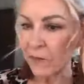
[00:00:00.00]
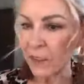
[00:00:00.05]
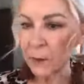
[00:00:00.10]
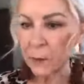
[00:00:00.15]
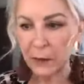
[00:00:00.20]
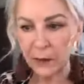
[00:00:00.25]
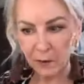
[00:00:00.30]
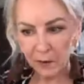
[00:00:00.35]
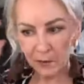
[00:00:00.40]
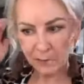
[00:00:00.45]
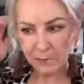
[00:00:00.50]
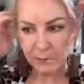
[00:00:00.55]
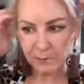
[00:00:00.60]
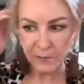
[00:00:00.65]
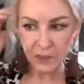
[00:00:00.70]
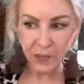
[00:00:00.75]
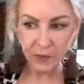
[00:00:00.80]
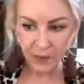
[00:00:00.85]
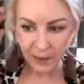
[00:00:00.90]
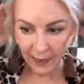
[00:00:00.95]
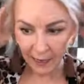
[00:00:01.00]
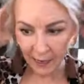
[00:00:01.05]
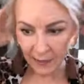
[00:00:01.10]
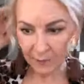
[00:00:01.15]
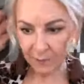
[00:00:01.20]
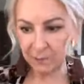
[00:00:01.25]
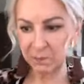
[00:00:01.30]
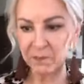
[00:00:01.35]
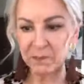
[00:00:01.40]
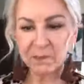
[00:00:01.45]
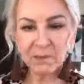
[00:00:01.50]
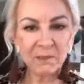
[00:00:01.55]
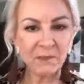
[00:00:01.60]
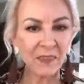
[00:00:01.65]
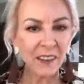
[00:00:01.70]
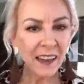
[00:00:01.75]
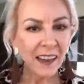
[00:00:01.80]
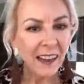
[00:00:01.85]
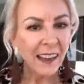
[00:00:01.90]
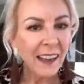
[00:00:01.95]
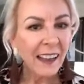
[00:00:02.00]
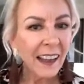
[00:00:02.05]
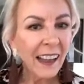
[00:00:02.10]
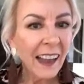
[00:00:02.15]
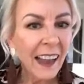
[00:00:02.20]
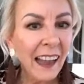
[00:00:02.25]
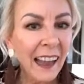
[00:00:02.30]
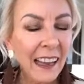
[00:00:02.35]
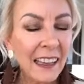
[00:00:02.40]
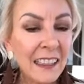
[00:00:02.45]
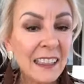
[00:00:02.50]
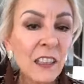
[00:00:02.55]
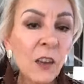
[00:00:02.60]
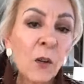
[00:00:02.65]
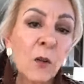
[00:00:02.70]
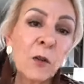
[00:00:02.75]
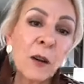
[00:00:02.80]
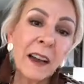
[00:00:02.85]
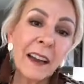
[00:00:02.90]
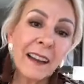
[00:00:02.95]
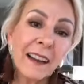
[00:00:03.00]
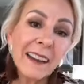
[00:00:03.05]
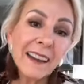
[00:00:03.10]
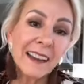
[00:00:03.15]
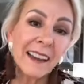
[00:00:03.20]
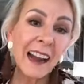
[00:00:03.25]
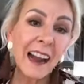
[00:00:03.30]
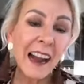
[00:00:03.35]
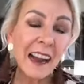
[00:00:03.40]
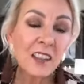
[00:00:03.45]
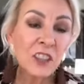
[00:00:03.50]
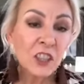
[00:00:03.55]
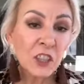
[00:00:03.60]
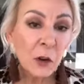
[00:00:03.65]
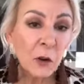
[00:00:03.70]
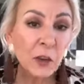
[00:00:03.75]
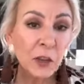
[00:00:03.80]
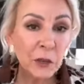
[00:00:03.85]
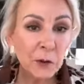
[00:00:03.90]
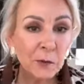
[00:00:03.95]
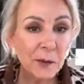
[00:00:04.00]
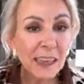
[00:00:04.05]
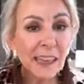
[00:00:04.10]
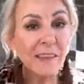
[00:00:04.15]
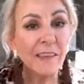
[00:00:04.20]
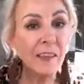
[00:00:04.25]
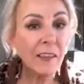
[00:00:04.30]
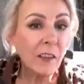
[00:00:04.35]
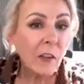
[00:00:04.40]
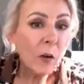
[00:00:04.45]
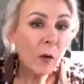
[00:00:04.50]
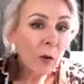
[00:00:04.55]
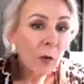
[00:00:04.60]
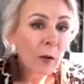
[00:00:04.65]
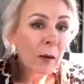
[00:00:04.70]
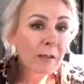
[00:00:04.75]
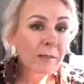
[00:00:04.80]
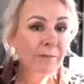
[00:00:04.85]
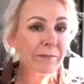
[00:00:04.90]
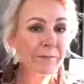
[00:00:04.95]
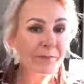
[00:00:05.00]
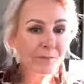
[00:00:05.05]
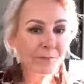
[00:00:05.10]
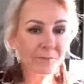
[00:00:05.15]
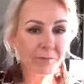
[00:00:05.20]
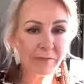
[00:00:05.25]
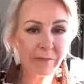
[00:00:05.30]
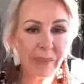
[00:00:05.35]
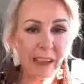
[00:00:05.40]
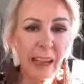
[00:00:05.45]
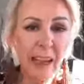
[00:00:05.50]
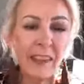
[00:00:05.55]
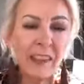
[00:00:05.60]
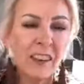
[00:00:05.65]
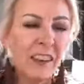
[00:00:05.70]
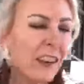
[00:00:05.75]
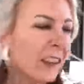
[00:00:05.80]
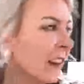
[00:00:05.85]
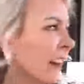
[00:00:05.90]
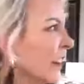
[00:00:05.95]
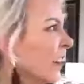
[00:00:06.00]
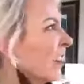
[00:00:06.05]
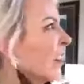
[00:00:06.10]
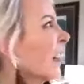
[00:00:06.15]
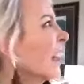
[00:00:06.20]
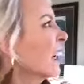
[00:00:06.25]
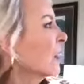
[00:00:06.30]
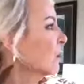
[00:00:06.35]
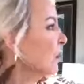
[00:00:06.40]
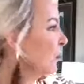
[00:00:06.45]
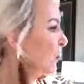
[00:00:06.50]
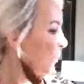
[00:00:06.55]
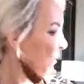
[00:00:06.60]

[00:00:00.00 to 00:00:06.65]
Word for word: There we go. Okay. So I'll show you, even though there are other animal